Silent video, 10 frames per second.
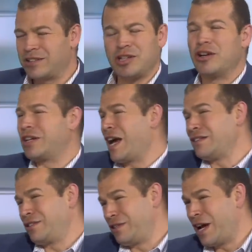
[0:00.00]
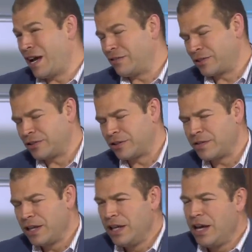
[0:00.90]
You know, Cantona, of
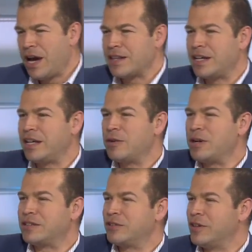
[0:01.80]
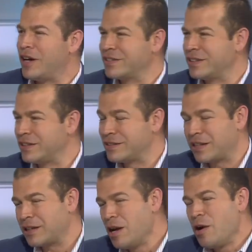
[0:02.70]
course. And then he went to Arsenal and was
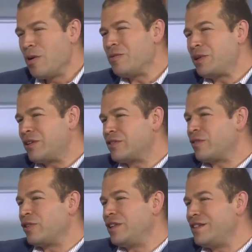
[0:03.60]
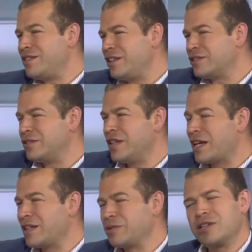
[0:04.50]
like, well, because from this year to
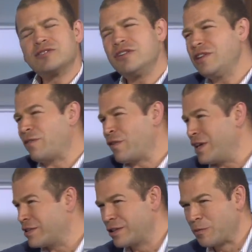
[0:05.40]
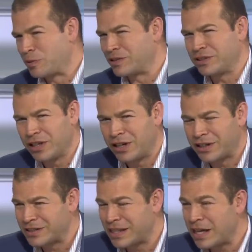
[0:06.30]
that year, because all the French
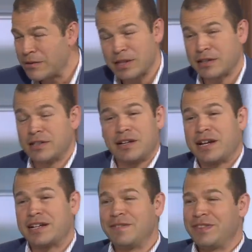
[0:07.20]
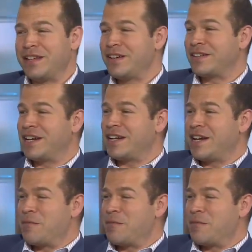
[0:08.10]
superstars. And I'm like, all right. Okay.